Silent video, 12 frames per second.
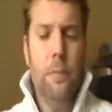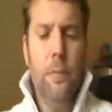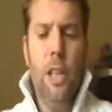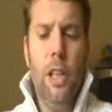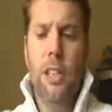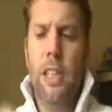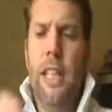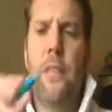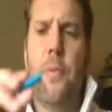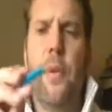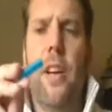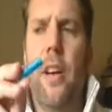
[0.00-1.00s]
So
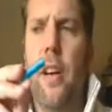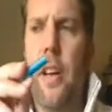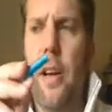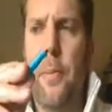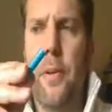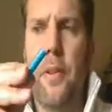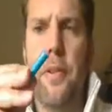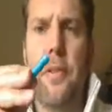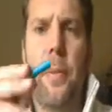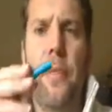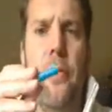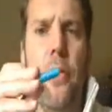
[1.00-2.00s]
here's one I opened
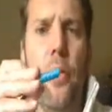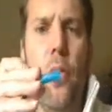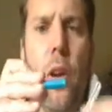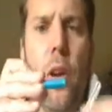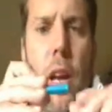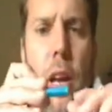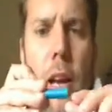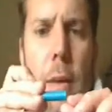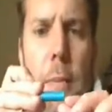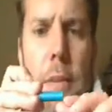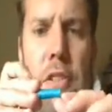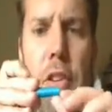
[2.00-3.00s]
before.
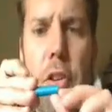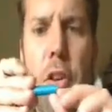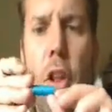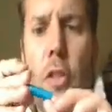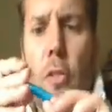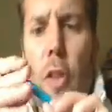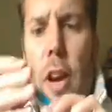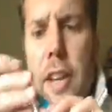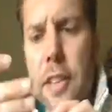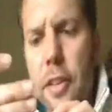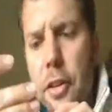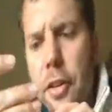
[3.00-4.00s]
You've still got the
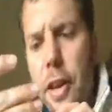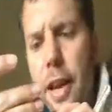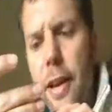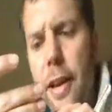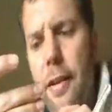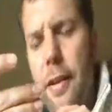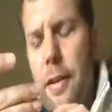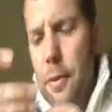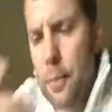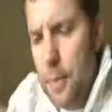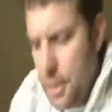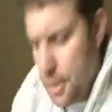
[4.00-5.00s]
writing on there,
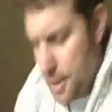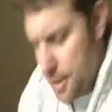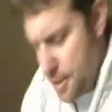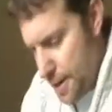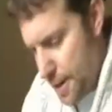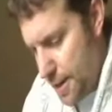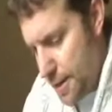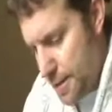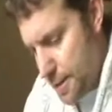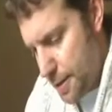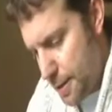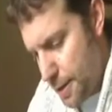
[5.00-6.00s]
which
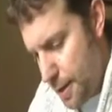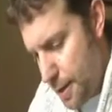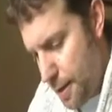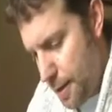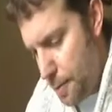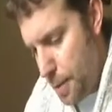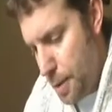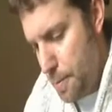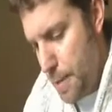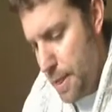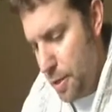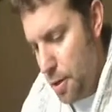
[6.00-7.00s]
says
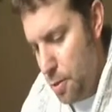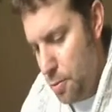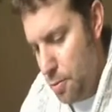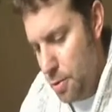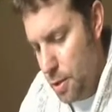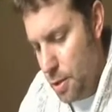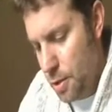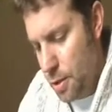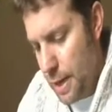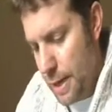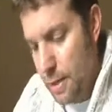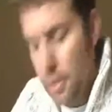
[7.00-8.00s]
menthol
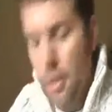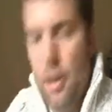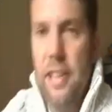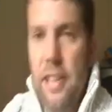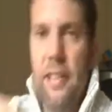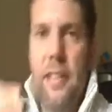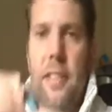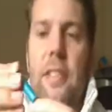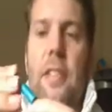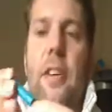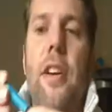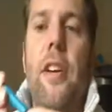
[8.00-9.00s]
and light.
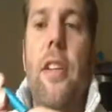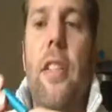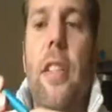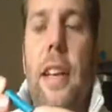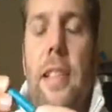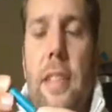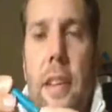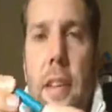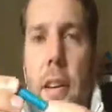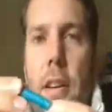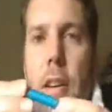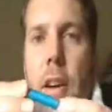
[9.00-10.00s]
So I know that that's a
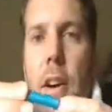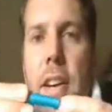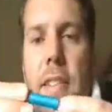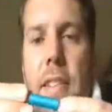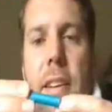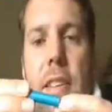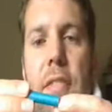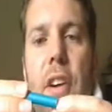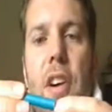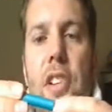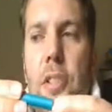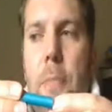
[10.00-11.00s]
light as
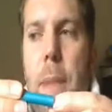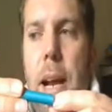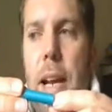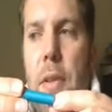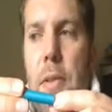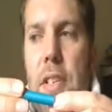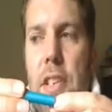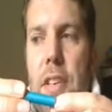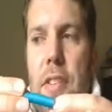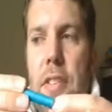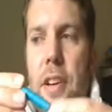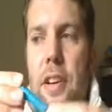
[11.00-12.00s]
far as tobacco is
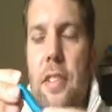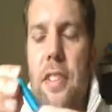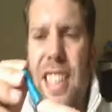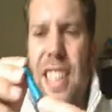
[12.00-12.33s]
concerned.